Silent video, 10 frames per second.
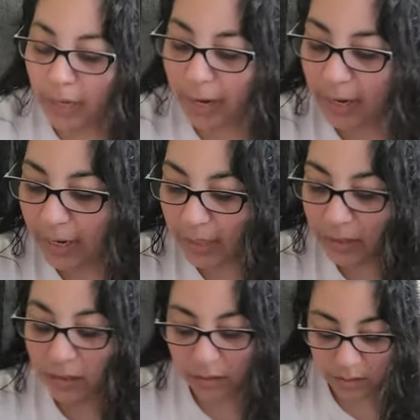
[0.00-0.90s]

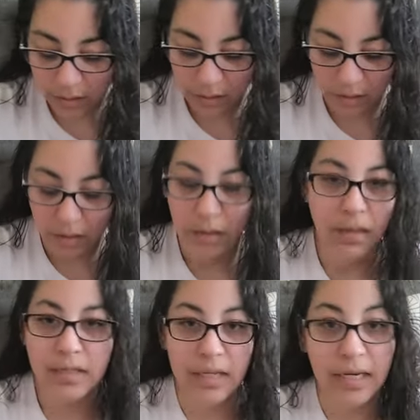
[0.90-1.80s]
and
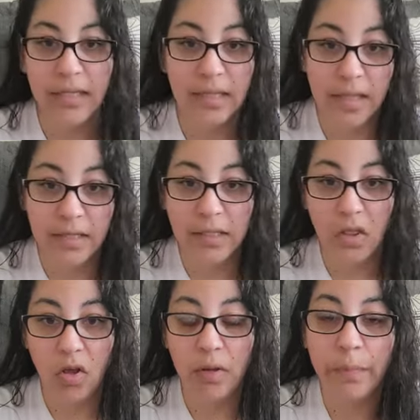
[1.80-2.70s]
the scent doesn't last that
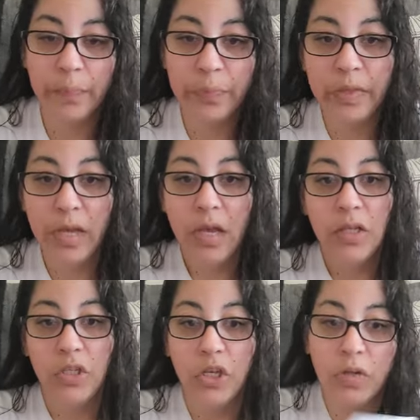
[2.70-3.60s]
long.
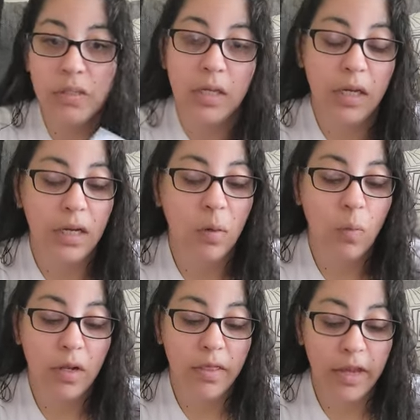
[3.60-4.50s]
Using
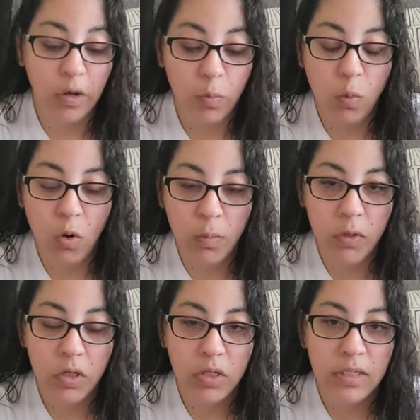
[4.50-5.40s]
one of their
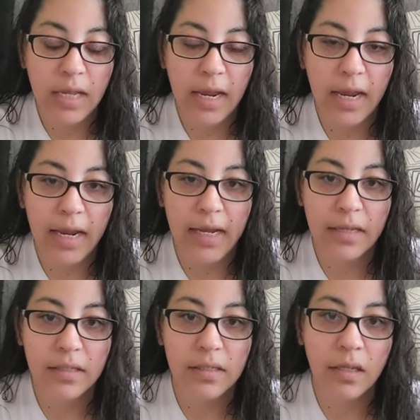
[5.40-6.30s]
warmers,
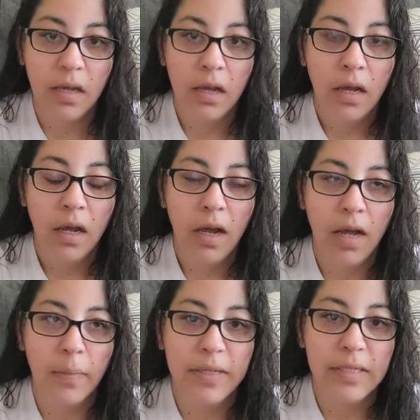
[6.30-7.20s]
it
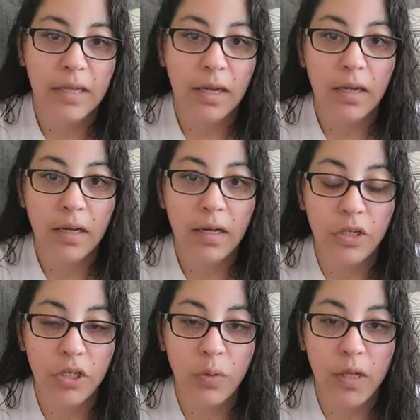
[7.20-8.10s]
um, a scent
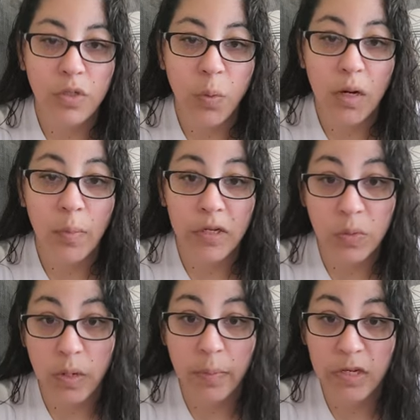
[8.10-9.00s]
can do a 20 by
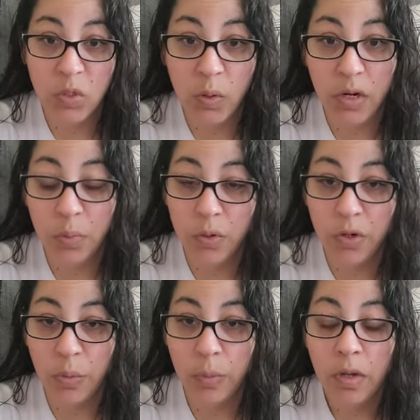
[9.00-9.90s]
20 by 20
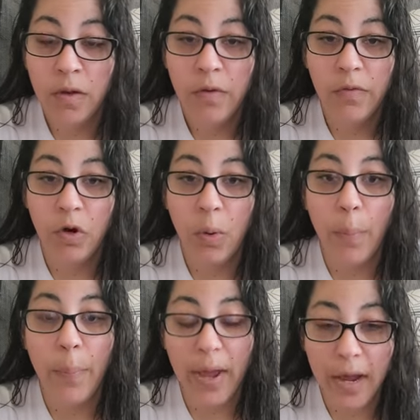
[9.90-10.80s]
room for
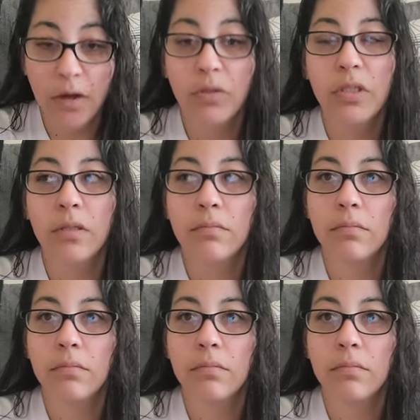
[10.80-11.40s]
about